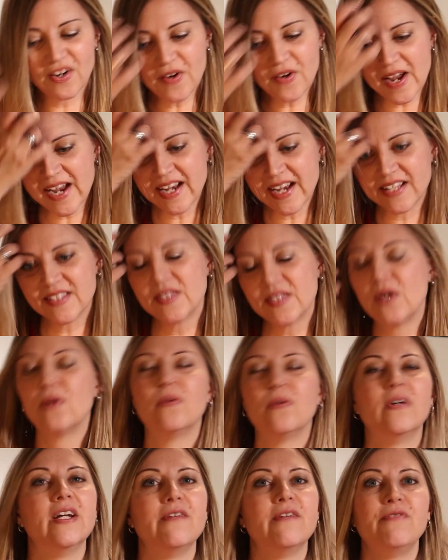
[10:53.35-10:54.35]
Okay,
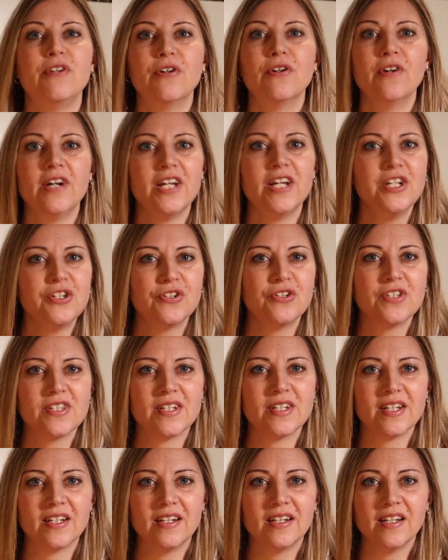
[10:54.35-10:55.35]
so if you're
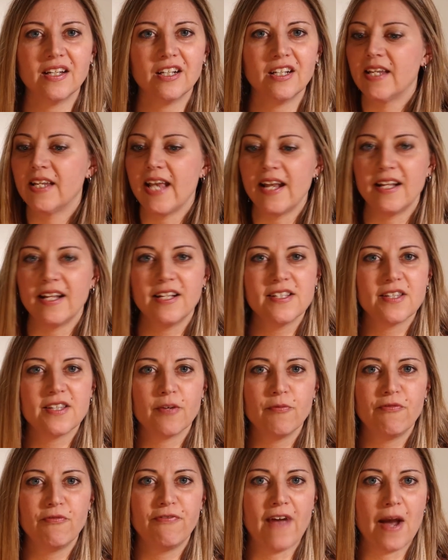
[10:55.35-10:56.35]
interested in getting
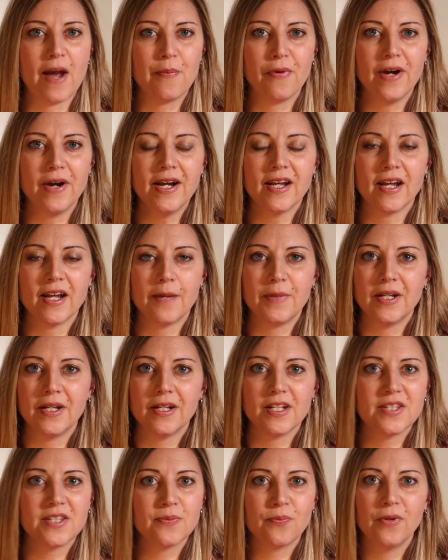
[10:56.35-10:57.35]
some fabric, I mean,
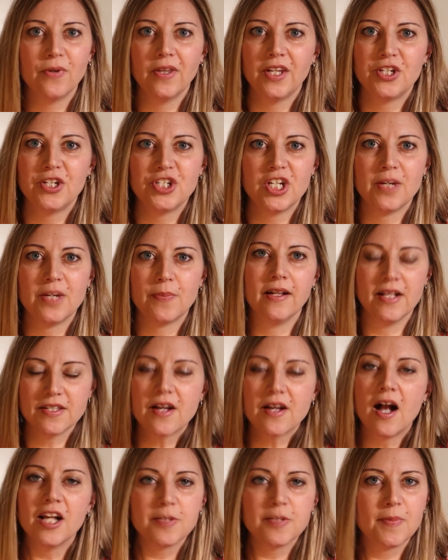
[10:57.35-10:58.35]
it's really cheap. This
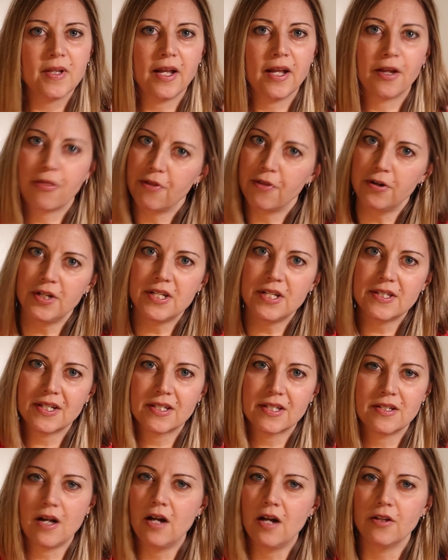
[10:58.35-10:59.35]
cost me like
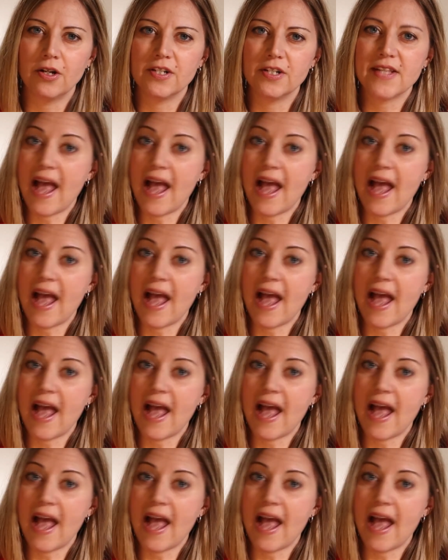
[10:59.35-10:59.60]
$36